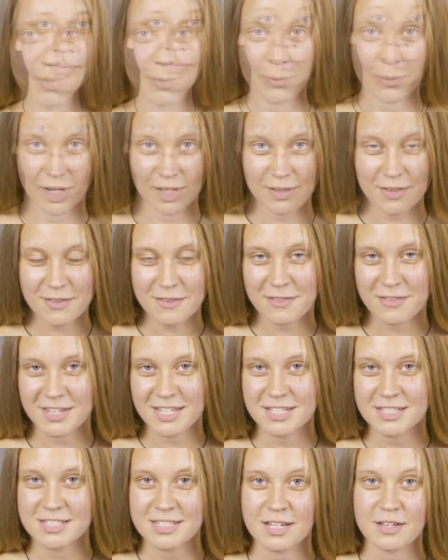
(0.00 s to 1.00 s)
well,
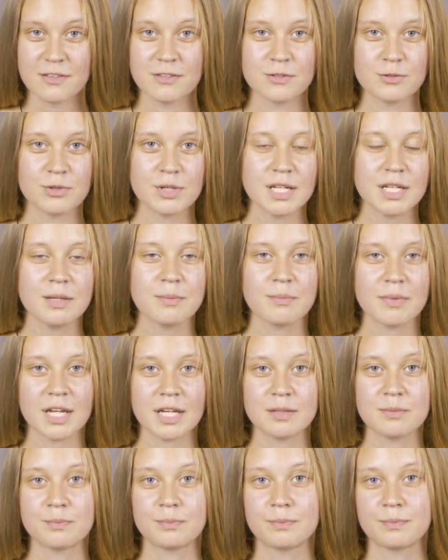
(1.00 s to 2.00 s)
these are three
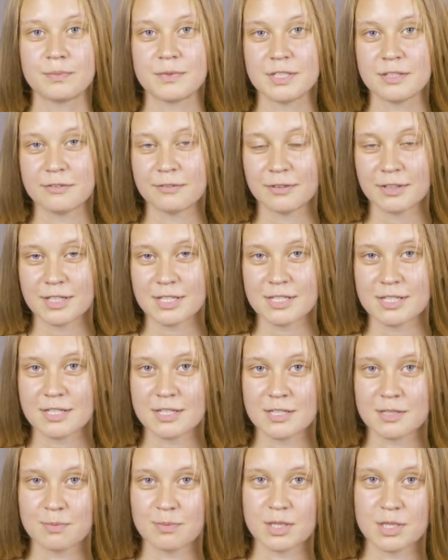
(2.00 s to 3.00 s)
main
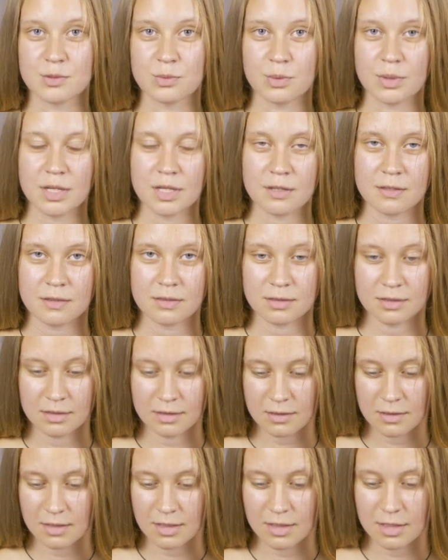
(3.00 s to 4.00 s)
differences between
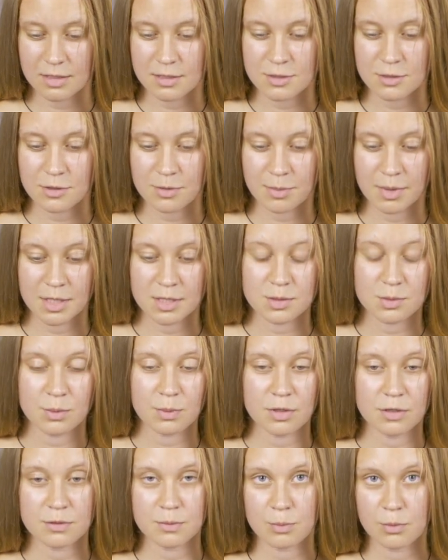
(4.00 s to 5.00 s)
the instruments
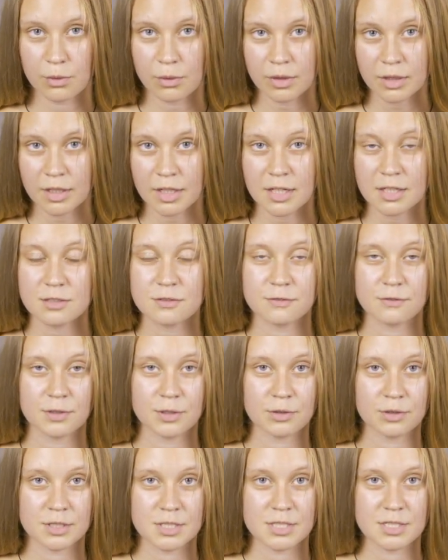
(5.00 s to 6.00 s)
with more and
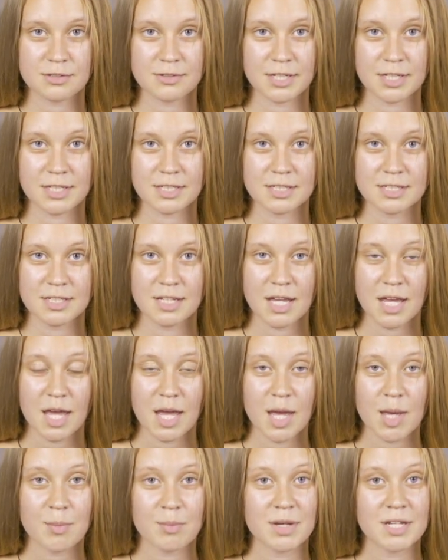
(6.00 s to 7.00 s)
fewer strings.
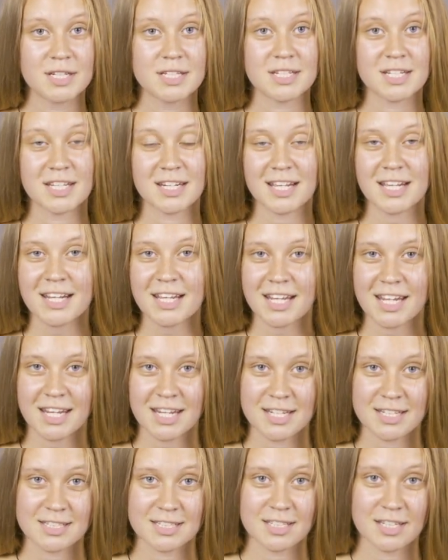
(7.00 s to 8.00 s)
But in any
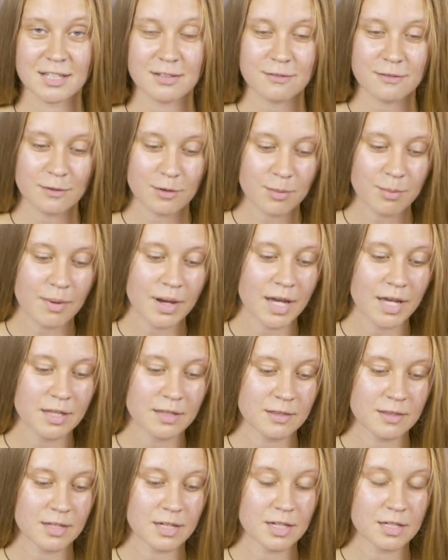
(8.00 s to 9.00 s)
case, if you buy
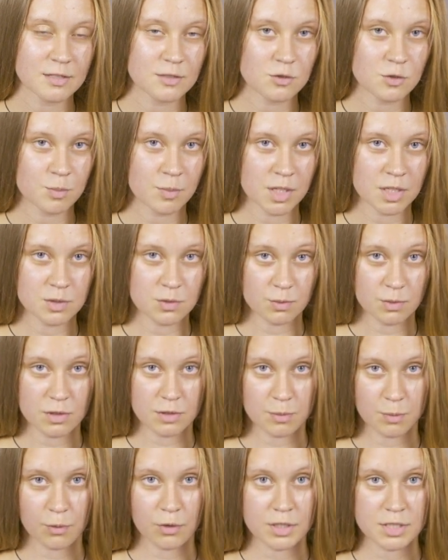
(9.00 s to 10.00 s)
the instrument
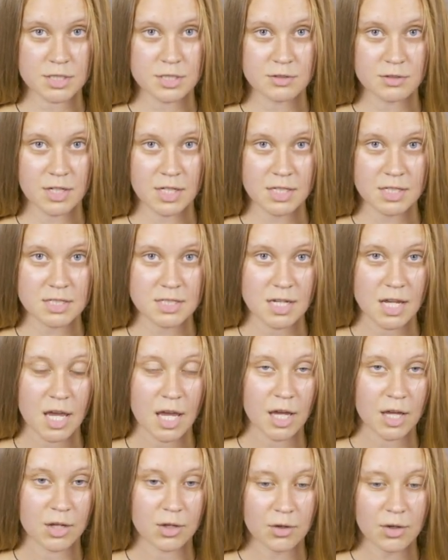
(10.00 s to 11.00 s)
with more strings,
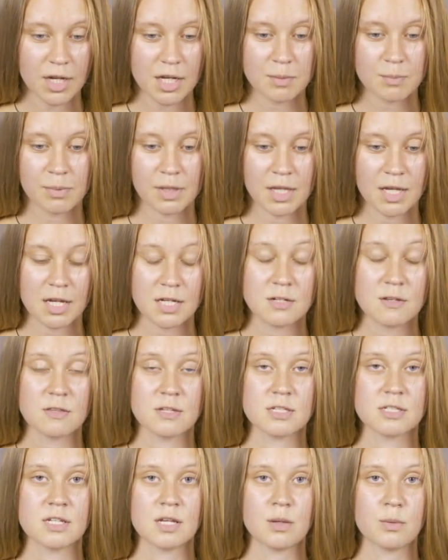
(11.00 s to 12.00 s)
you can play it the
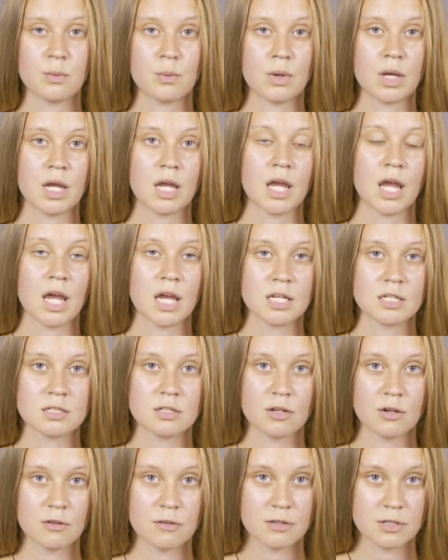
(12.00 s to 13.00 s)
same way as
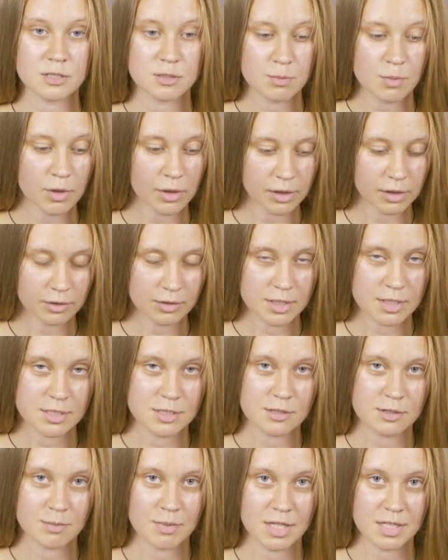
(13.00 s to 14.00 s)
on the smaller
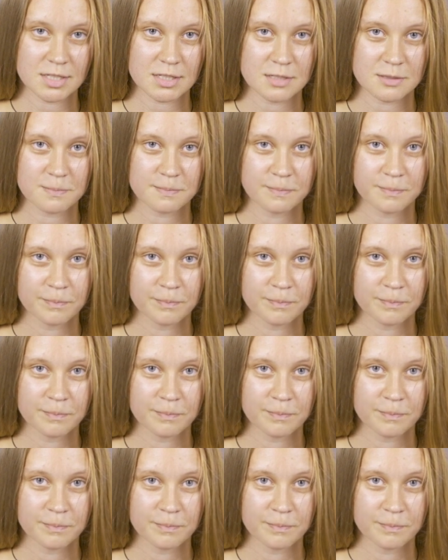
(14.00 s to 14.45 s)
instrument.